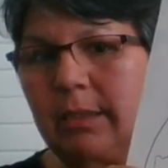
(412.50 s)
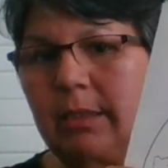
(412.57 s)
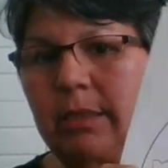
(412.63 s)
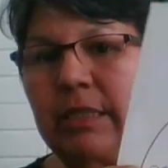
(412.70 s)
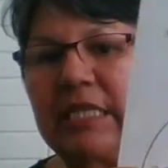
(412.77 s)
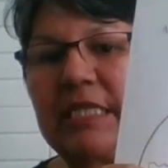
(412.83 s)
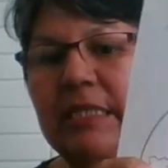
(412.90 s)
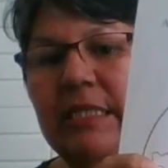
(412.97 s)

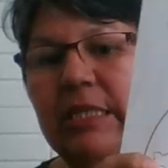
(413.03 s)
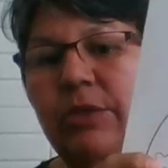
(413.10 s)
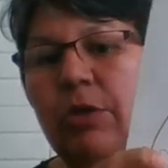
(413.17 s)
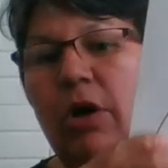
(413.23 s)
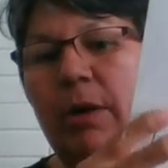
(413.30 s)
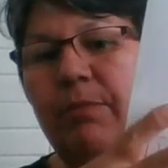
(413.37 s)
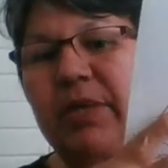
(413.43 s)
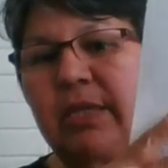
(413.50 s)
This is the
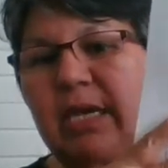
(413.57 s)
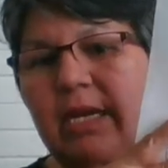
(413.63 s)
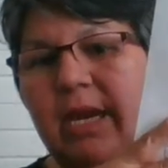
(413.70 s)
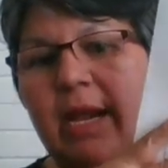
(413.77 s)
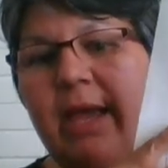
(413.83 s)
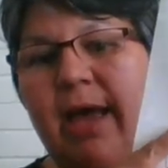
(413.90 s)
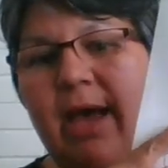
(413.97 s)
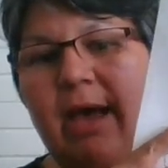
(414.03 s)
copy that
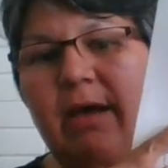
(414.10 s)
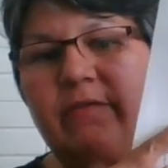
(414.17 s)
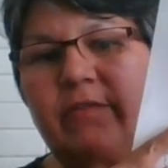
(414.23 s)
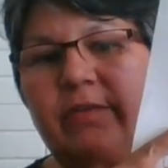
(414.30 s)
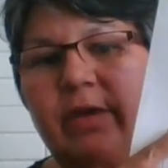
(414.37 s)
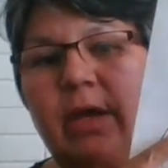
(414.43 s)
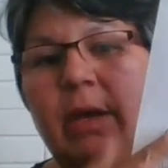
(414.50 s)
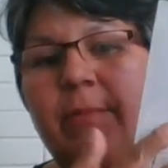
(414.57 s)
I have,
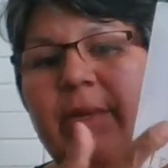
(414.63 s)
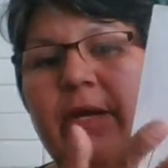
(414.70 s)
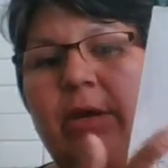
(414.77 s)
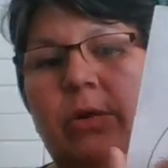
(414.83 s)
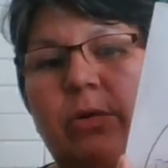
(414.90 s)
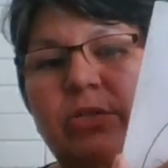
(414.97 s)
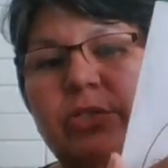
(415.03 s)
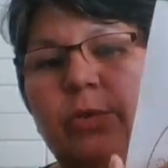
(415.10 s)
but I
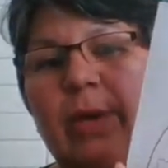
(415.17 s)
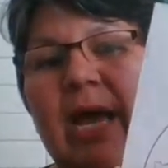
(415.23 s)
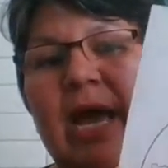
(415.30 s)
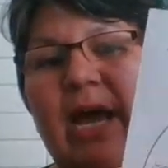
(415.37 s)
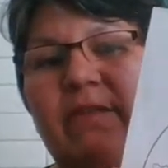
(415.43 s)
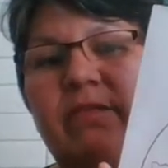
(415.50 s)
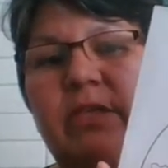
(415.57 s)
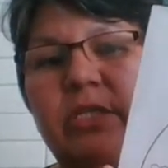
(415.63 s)
also
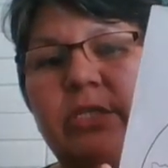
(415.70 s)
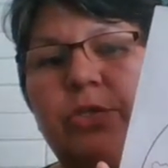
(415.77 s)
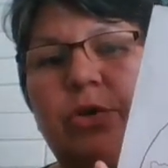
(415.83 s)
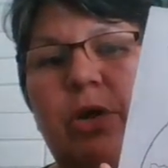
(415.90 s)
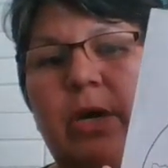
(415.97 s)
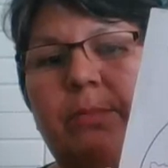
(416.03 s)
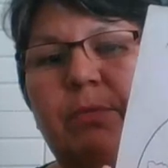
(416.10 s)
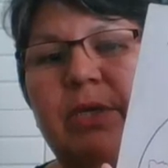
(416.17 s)
have this
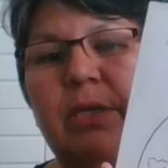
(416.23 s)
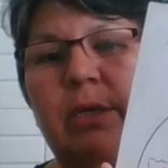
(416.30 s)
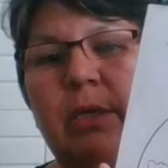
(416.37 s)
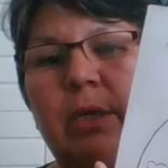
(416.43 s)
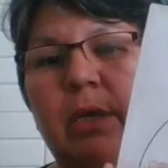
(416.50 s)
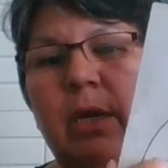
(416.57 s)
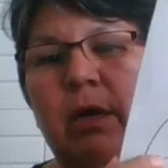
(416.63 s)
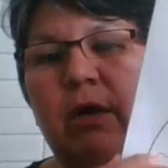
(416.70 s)
copy
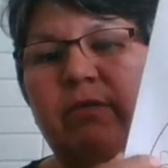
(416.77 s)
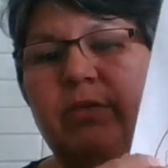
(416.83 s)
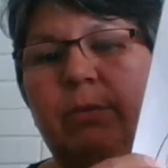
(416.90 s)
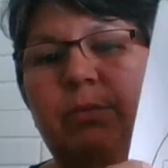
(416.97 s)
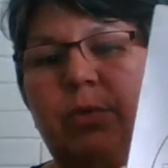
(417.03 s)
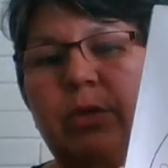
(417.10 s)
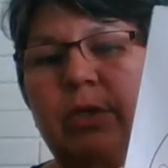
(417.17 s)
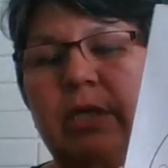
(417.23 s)
of the
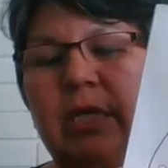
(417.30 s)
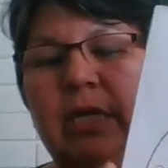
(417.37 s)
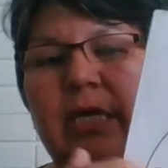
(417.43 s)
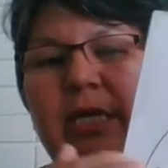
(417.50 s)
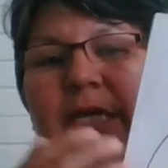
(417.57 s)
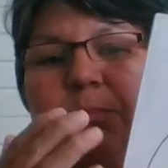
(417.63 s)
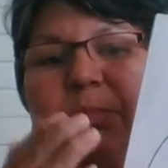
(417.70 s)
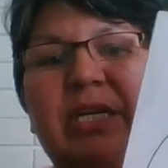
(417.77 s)
book
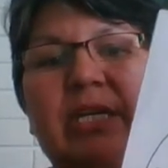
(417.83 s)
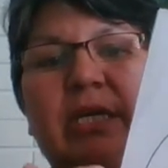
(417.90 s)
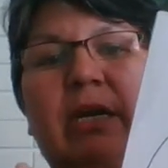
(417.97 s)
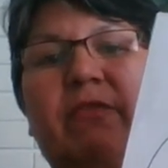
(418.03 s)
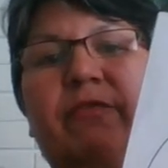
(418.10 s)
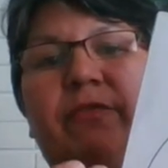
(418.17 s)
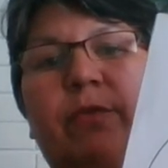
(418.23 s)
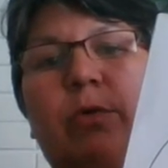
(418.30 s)
in
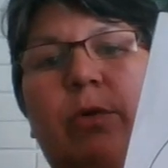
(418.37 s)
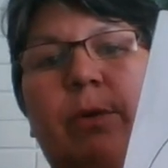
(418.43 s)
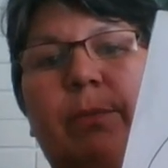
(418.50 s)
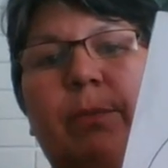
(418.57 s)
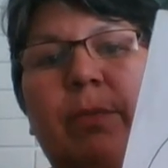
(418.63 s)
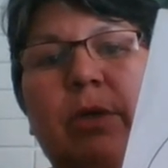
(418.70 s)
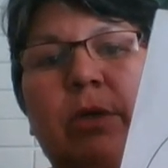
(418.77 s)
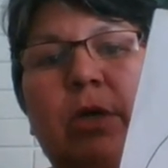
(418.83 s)
PDF form.